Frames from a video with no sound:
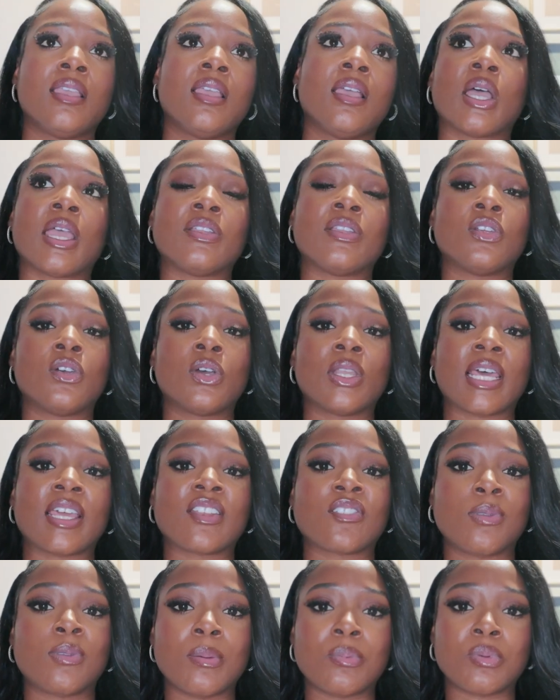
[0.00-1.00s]
I know a lot
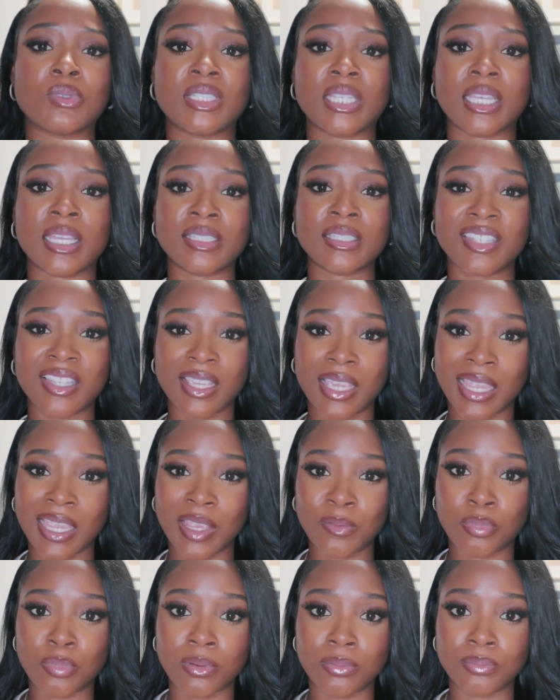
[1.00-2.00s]
of people tend to
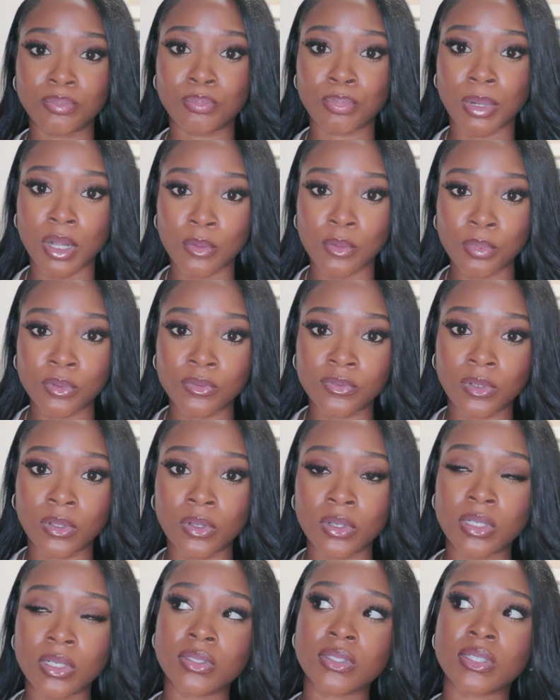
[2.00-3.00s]
hate purple
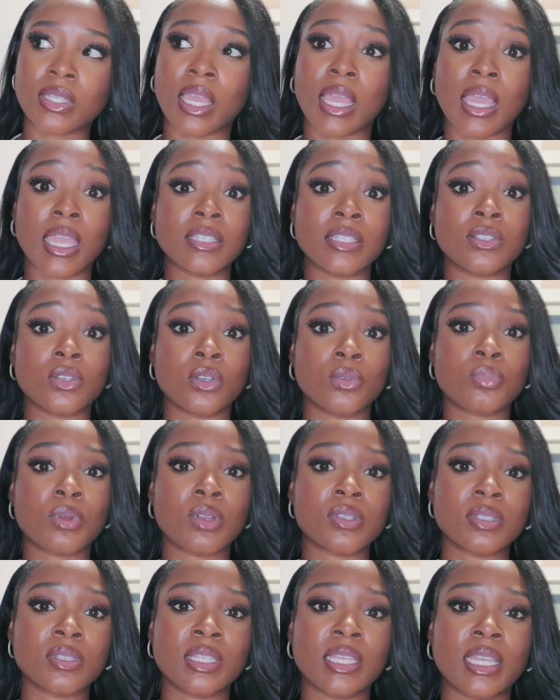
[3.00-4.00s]
florals. I don't
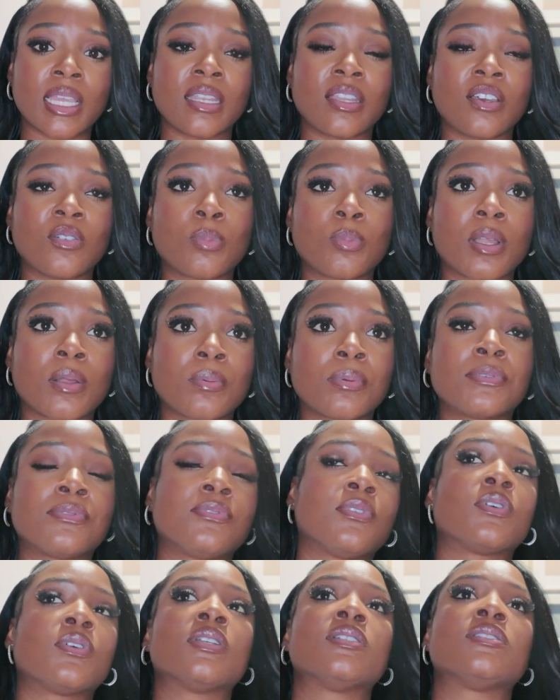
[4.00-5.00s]
personally. I love purple
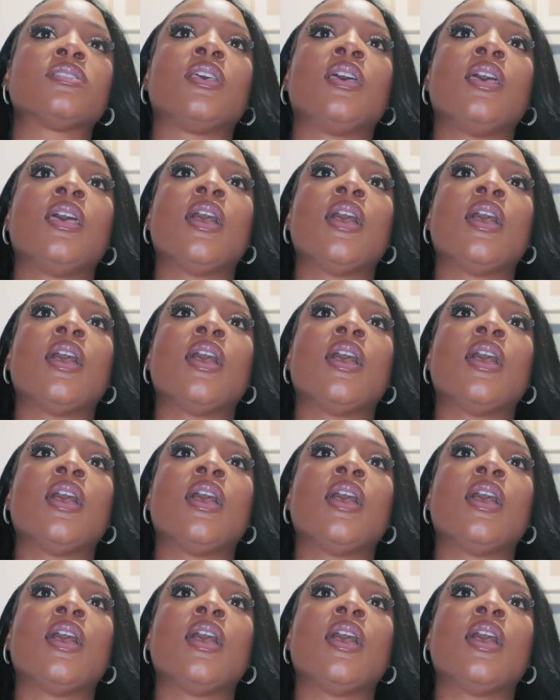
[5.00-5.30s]
florals.